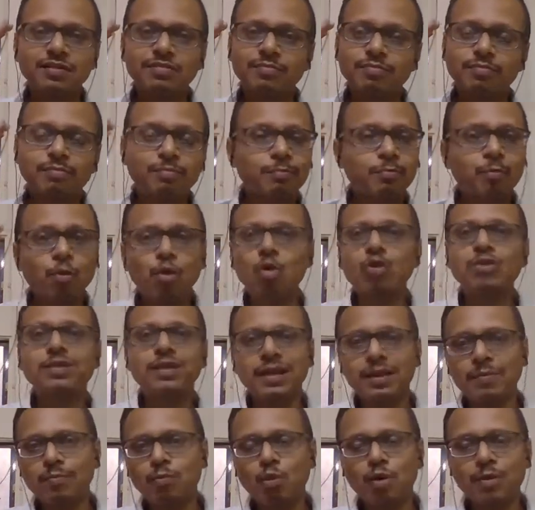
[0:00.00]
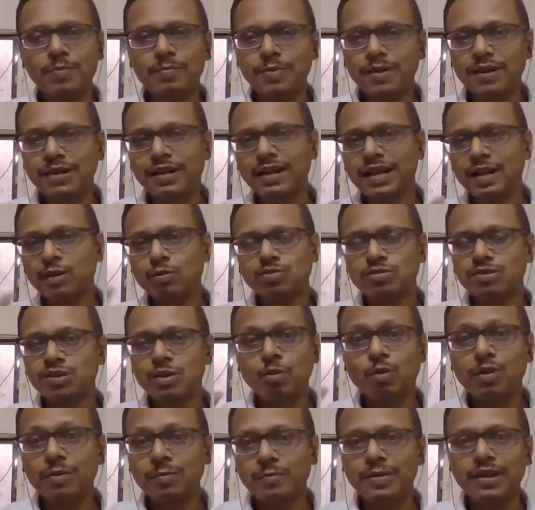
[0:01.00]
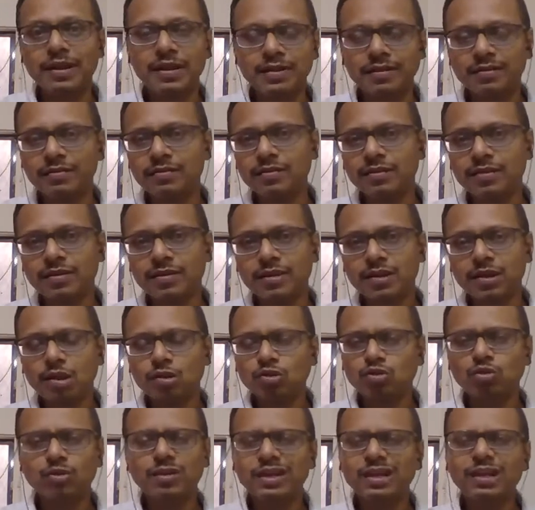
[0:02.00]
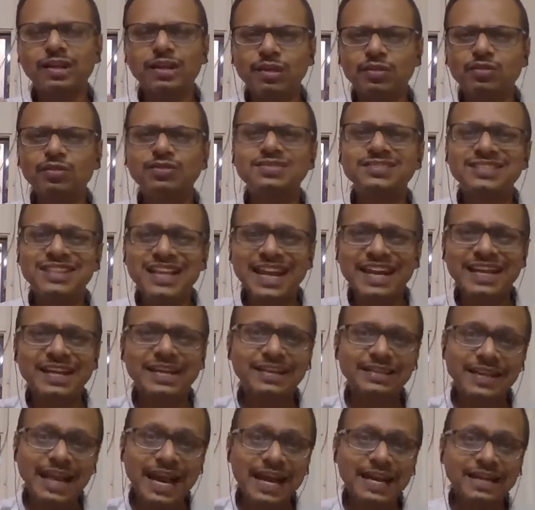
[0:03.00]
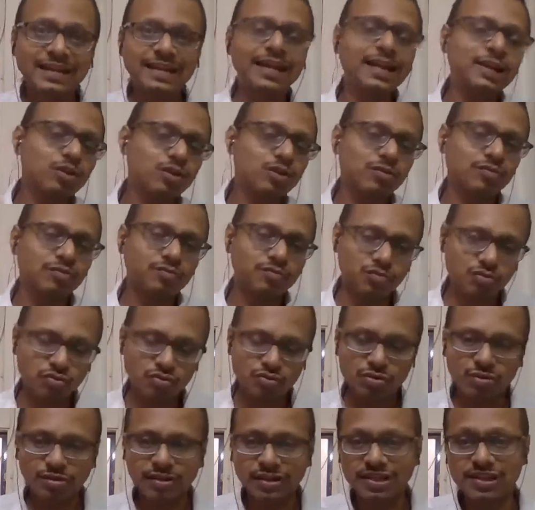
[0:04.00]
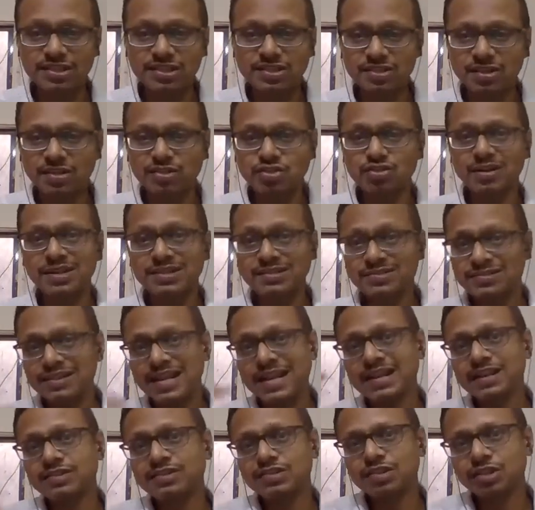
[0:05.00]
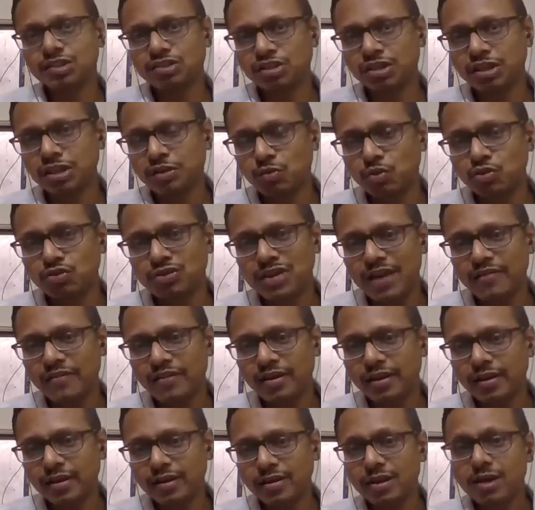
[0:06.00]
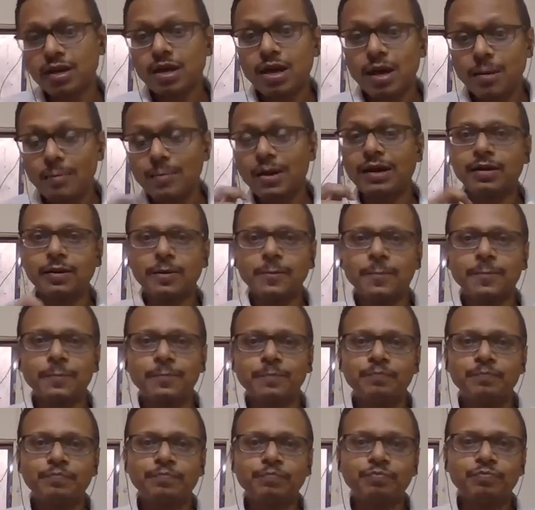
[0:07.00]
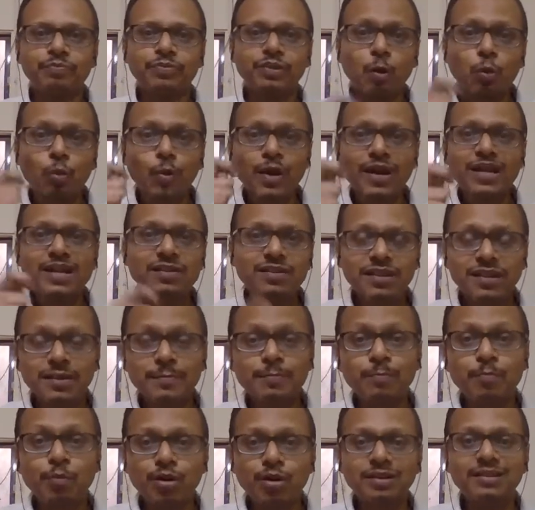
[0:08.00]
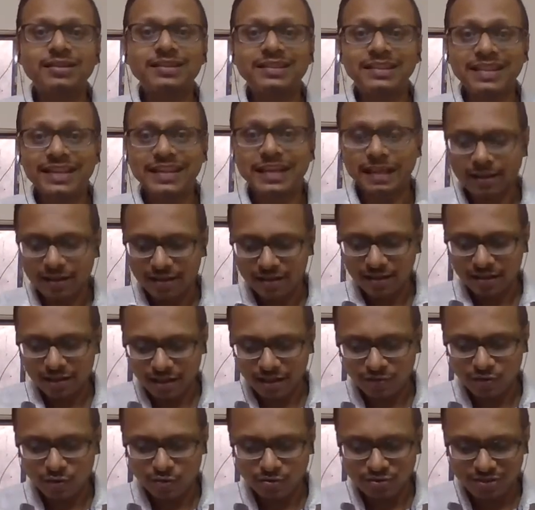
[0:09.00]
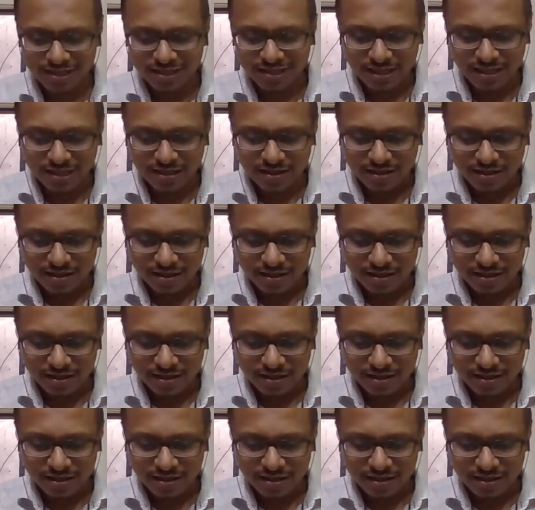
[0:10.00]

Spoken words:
more than 1 billion. I would say 1 million. So it was like that kind of key structure and salary structure was having. But the very important thing, if you see,